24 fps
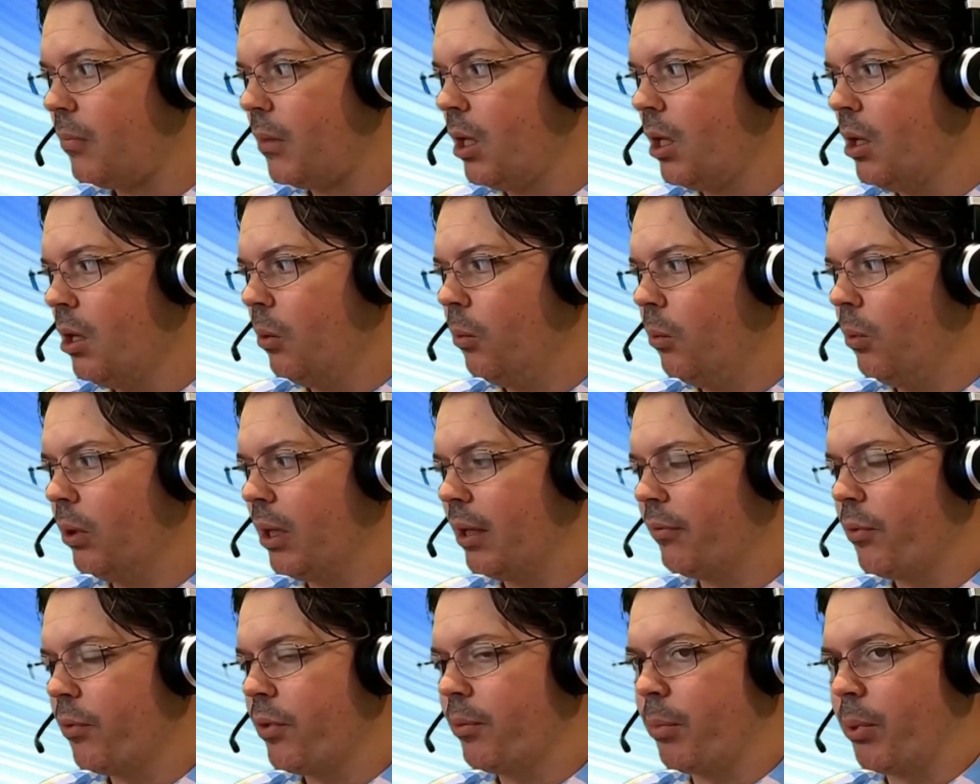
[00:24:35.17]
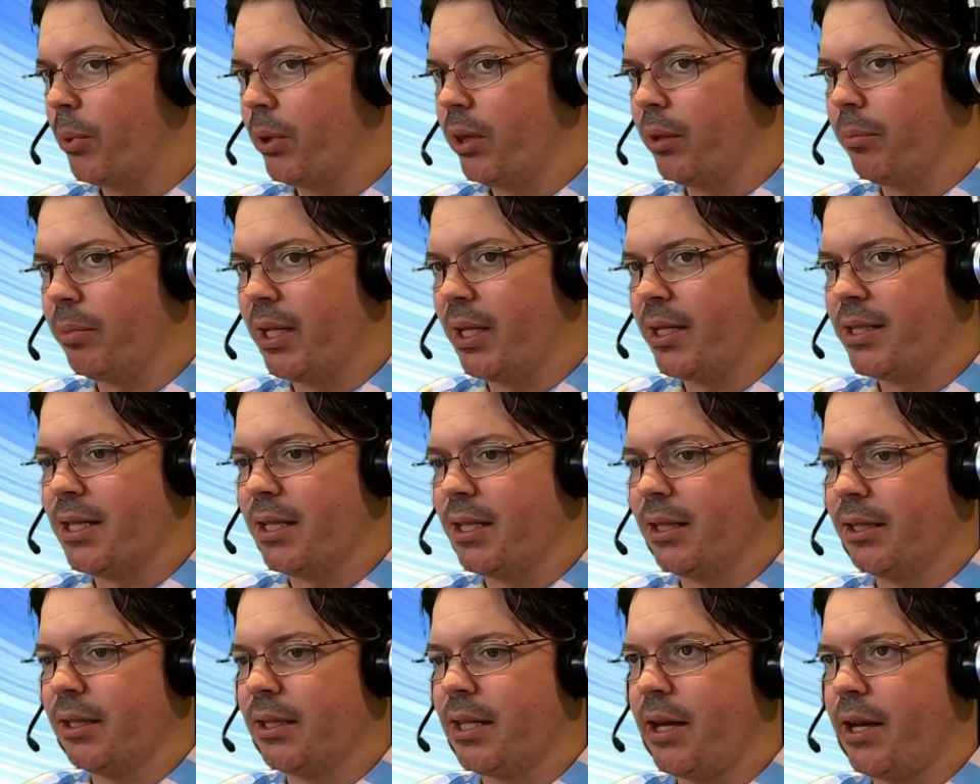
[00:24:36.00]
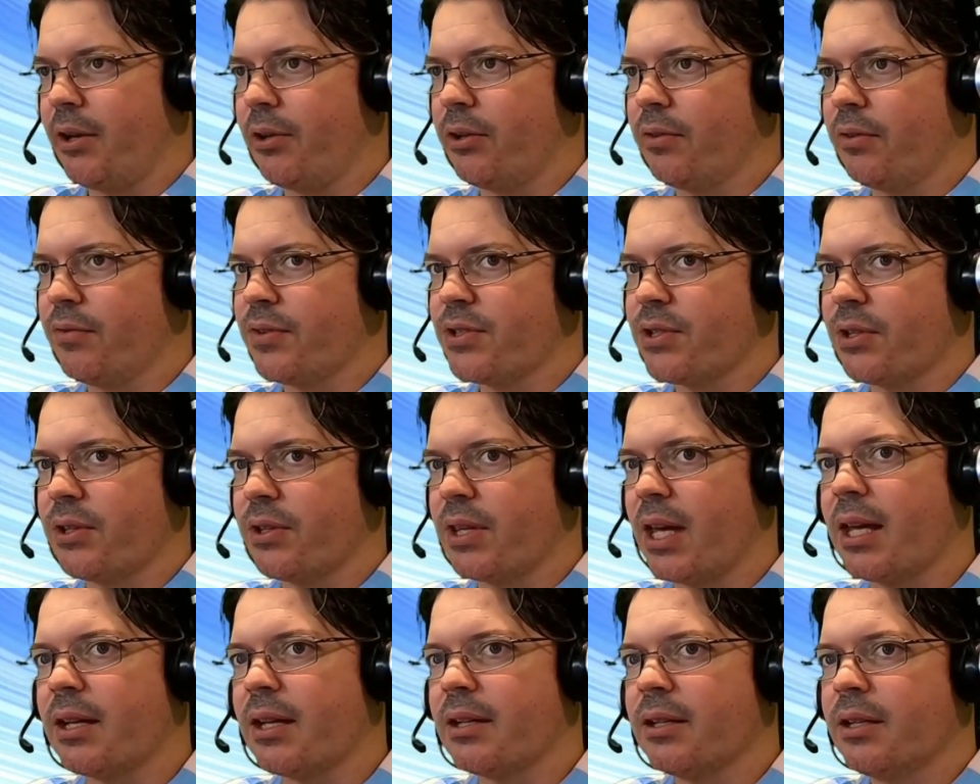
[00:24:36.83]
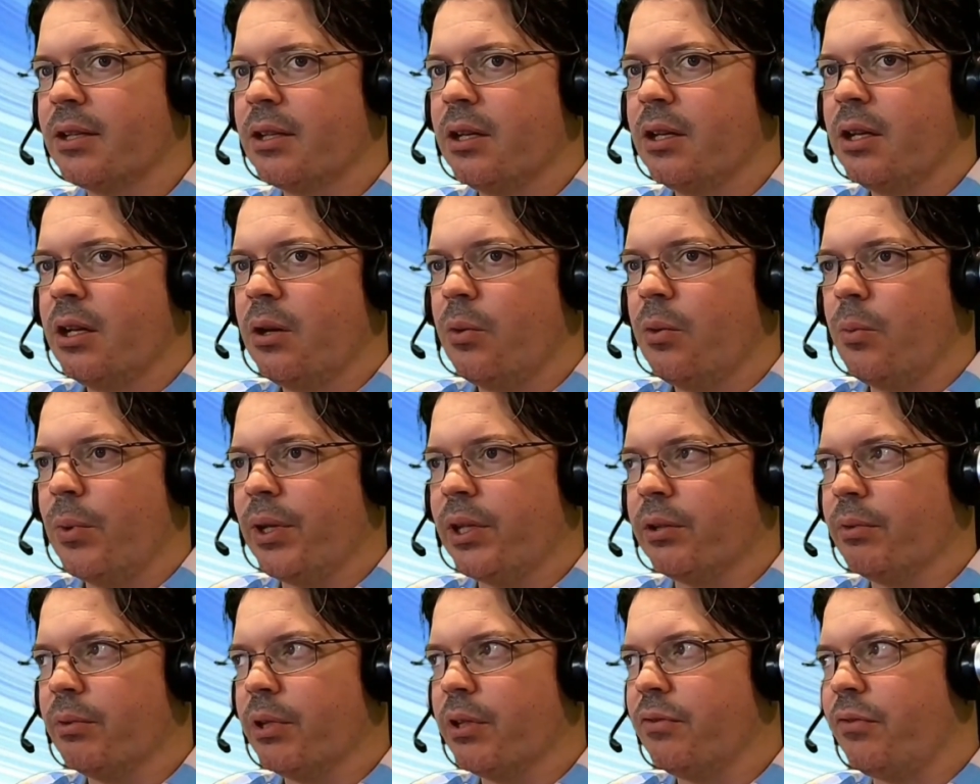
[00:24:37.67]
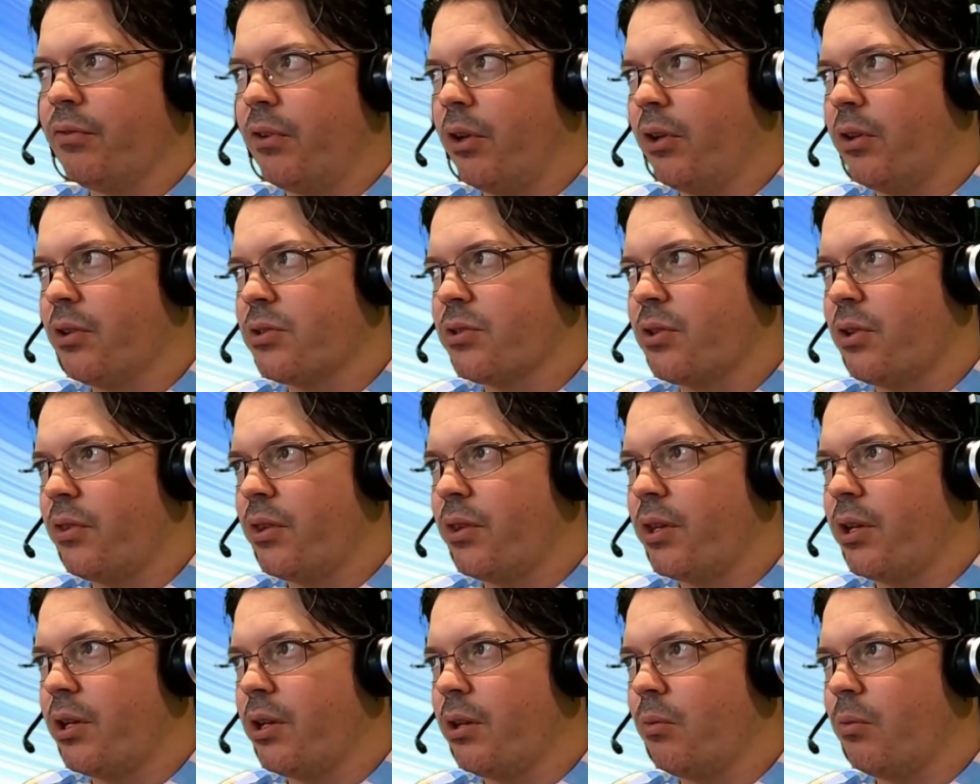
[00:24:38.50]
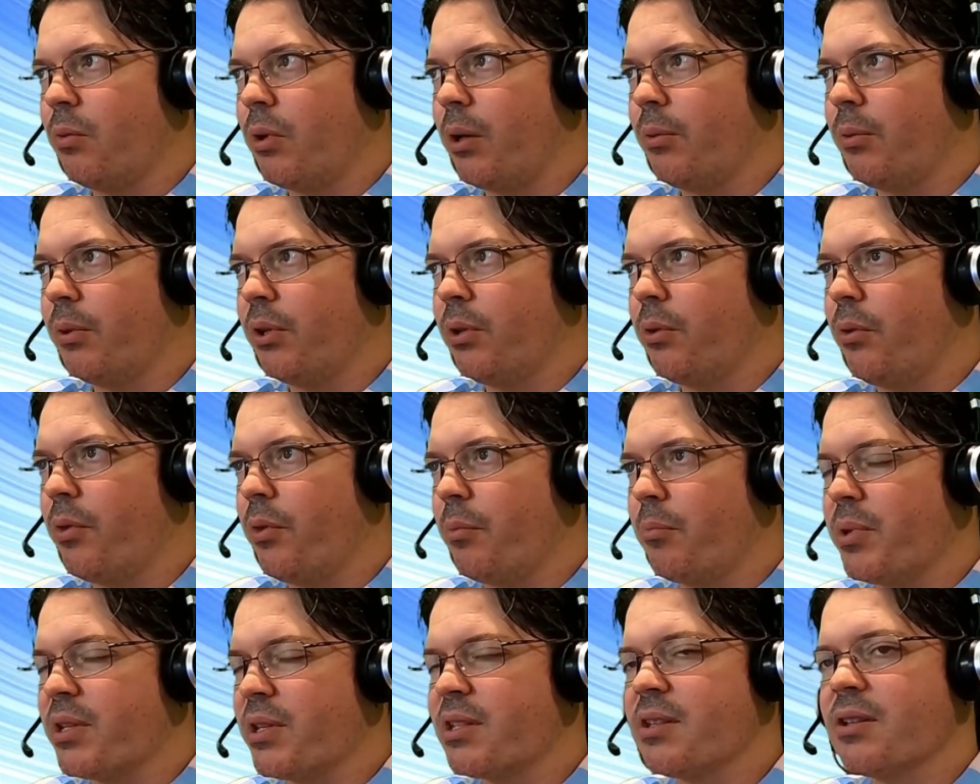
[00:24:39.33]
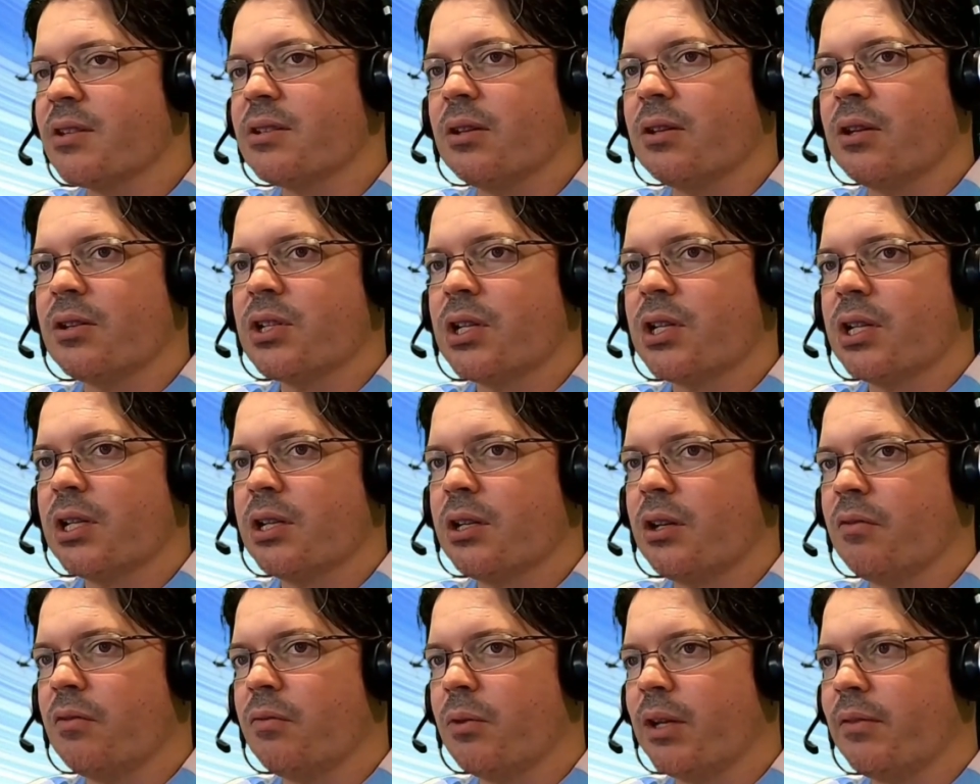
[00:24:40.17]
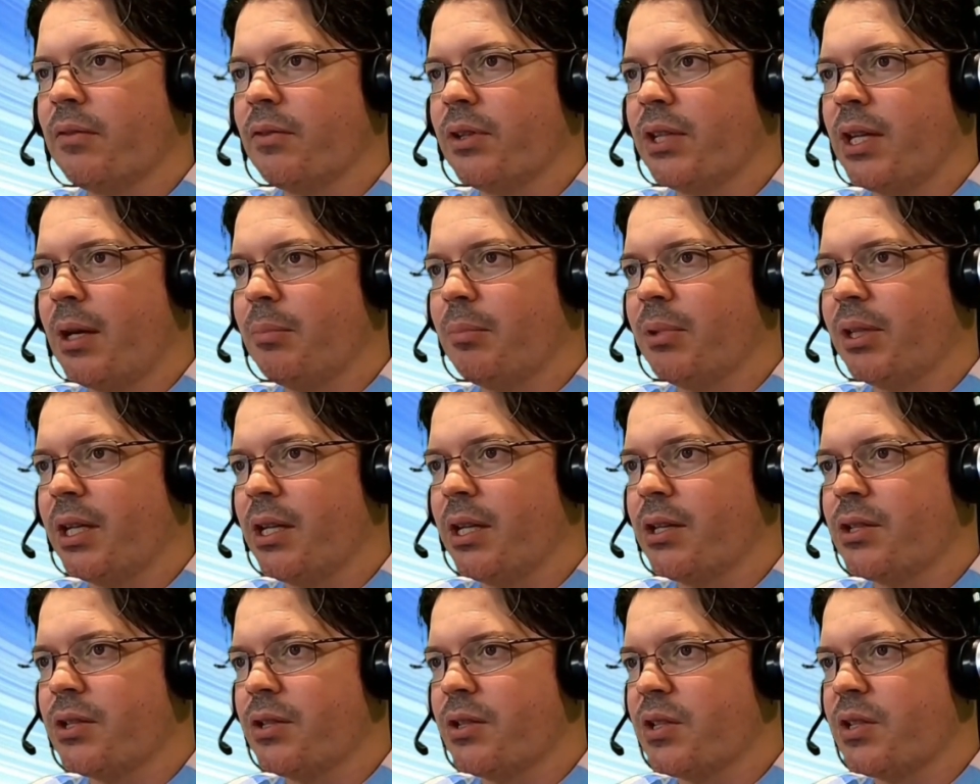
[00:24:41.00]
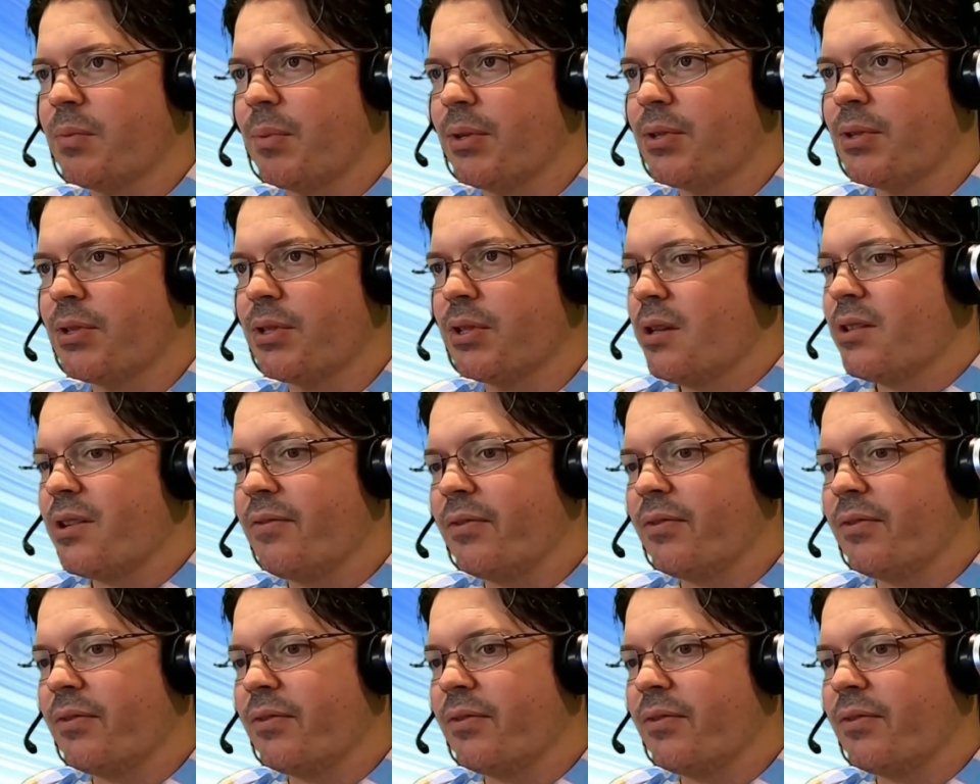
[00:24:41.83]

we'll have all the boilerplate taken care of so that we can really focus on the what I would call the business logic of whatever the application is supposed to do.